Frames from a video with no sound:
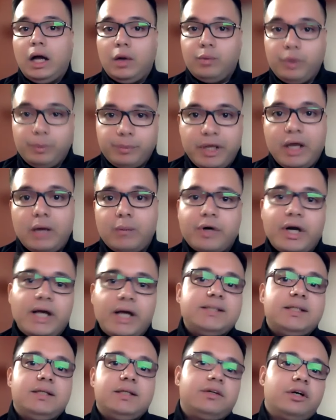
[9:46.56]
we pay a
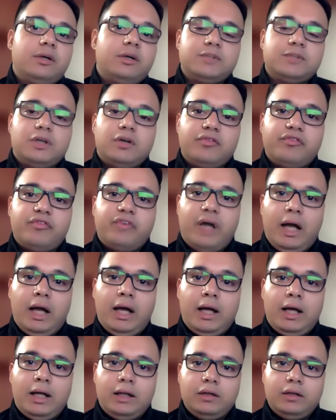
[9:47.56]
price in terms of
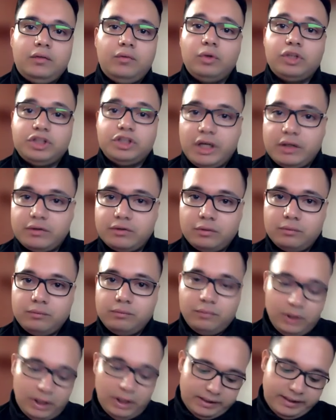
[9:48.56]
the voltage headroom